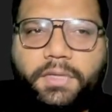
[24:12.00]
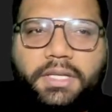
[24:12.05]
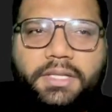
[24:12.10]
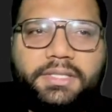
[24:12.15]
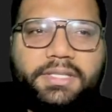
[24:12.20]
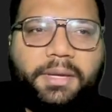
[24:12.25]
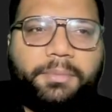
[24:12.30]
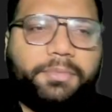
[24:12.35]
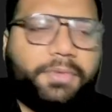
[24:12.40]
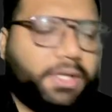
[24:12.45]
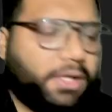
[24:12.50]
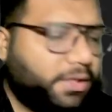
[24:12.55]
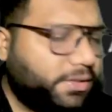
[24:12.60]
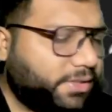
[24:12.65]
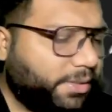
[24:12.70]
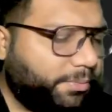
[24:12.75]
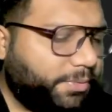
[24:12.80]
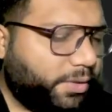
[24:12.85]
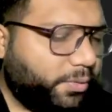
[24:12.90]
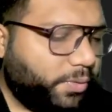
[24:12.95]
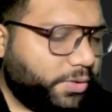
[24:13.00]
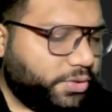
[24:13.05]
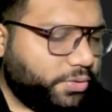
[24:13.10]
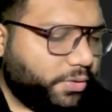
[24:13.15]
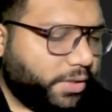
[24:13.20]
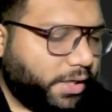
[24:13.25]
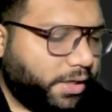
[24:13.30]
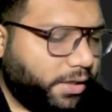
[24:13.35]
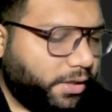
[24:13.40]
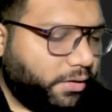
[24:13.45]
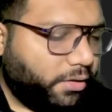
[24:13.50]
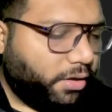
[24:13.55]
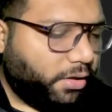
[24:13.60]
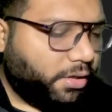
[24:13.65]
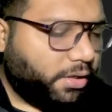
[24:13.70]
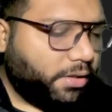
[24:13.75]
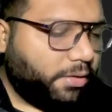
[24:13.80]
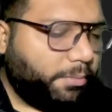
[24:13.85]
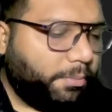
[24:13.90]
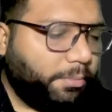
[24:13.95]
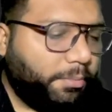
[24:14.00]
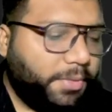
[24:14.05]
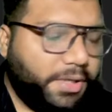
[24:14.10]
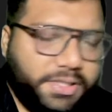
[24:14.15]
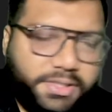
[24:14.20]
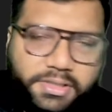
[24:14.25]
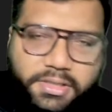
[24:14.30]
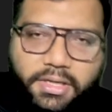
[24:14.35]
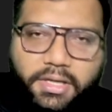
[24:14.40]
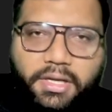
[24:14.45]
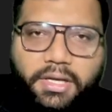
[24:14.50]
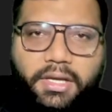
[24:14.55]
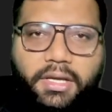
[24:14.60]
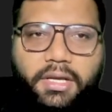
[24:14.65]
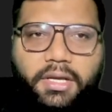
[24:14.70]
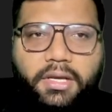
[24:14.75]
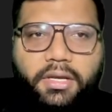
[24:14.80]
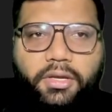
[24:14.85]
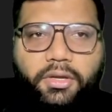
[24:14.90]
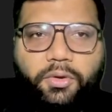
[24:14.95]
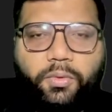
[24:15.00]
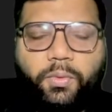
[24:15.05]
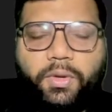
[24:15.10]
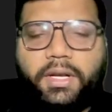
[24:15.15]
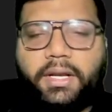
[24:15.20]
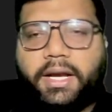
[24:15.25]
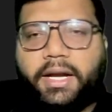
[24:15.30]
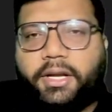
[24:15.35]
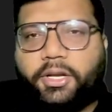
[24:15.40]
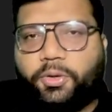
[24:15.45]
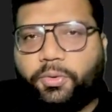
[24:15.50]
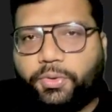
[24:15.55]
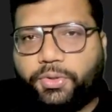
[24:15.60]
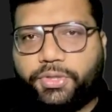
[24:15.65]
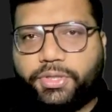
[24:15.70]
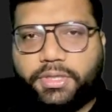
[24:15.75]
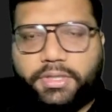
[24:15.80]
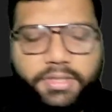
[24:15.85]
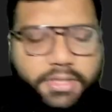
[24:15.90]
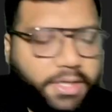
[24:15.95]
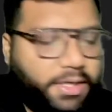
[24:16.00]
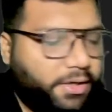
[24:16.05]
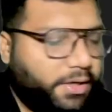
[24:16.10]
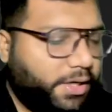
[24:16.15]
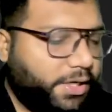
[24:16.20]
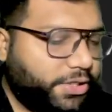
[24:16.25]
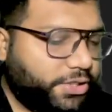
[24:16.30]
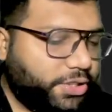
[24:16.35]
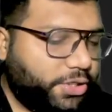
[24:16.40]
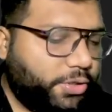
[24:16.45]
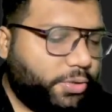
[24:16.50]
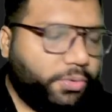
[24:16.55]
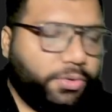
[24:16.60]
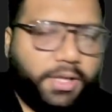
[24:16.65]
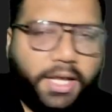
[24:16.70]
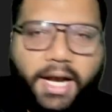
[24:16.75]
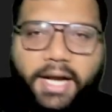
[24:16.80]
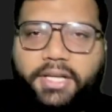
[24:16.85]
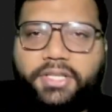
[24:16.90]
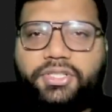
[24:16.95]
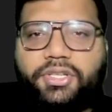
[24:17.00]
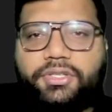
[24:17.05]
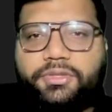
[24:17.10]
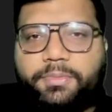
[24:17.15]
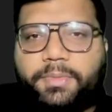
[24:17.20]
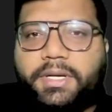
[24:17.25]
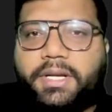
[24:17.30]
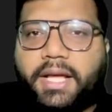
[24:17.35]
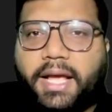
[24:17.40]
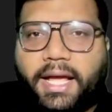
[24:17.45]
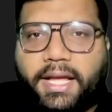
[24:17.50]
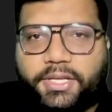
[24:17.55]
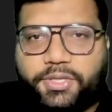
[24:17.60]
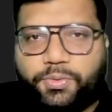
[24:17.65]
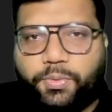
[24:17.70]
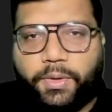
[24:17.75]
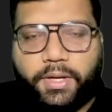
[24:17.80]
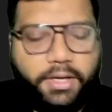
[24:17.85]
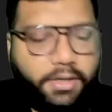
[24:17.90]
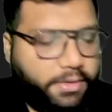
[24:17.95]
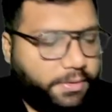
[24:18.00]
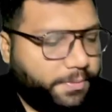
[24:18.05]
something which you cannot miss. You will get questions in relation to that judgment as well.